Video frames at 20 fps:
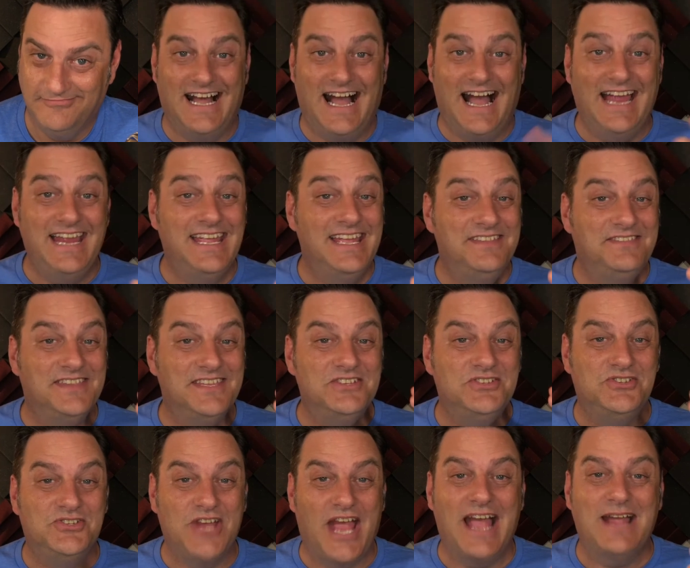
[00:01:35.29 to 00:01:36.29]
I hit the
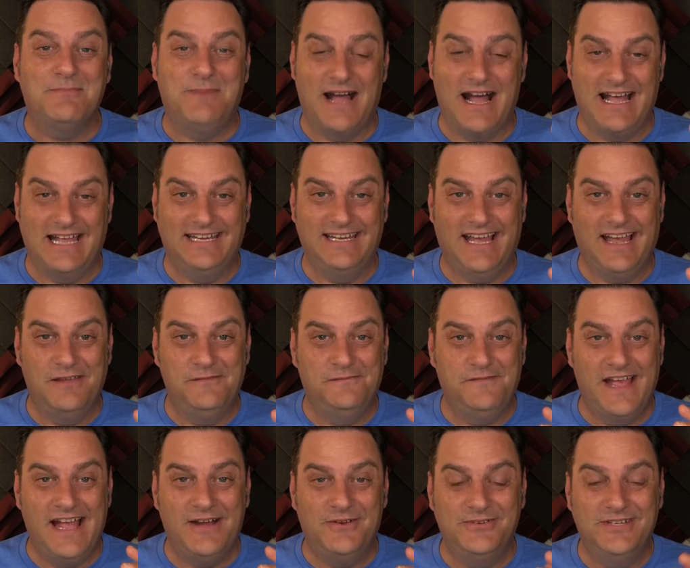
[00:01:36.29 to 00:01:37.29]
jackpot. I
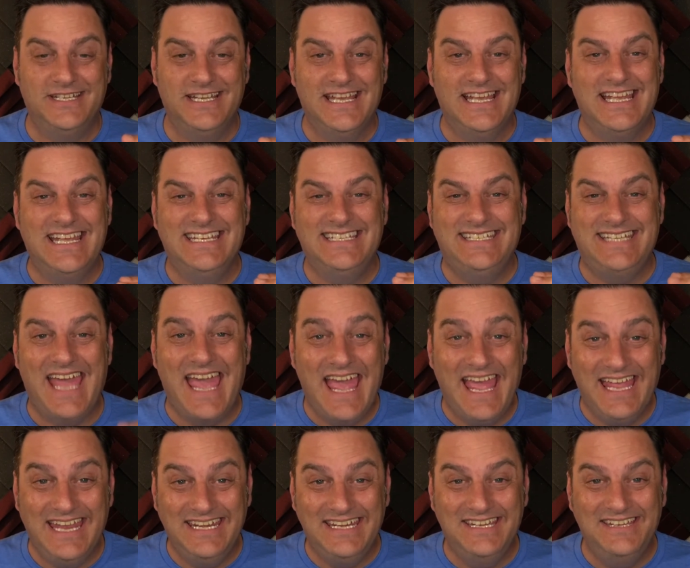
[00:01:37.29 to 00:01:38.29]
found
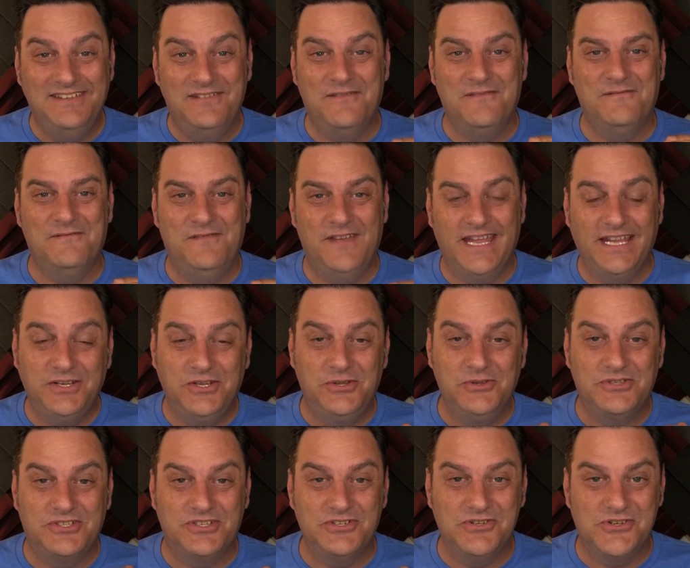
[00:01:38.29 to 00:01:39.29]
10 Van
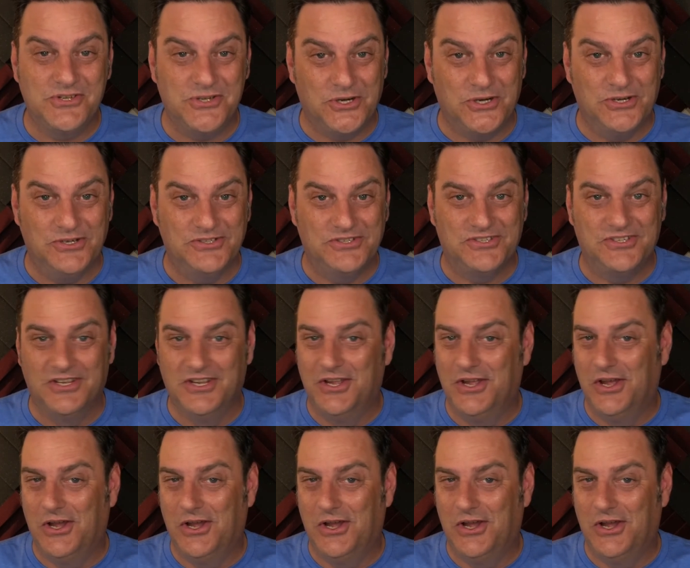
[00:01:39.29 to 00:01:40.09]
Heusen shirts,